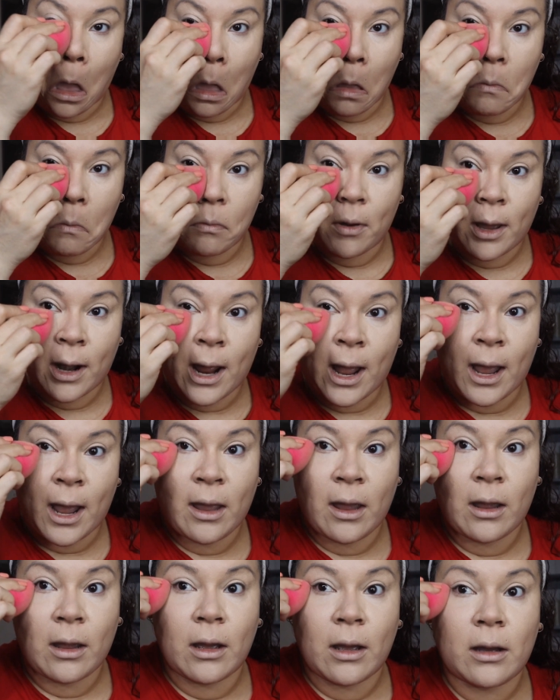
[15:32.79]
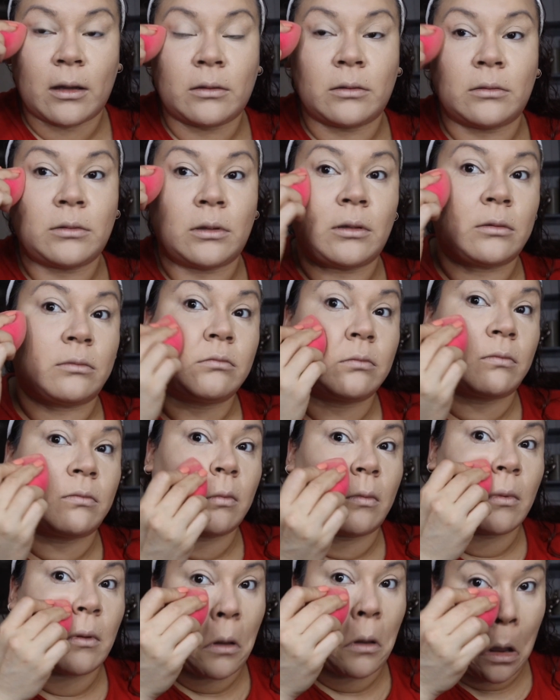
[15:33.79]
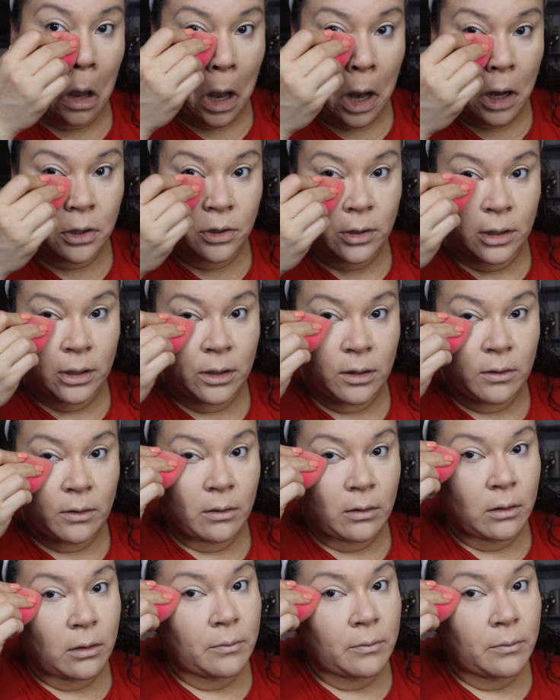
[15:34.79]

But I hydrated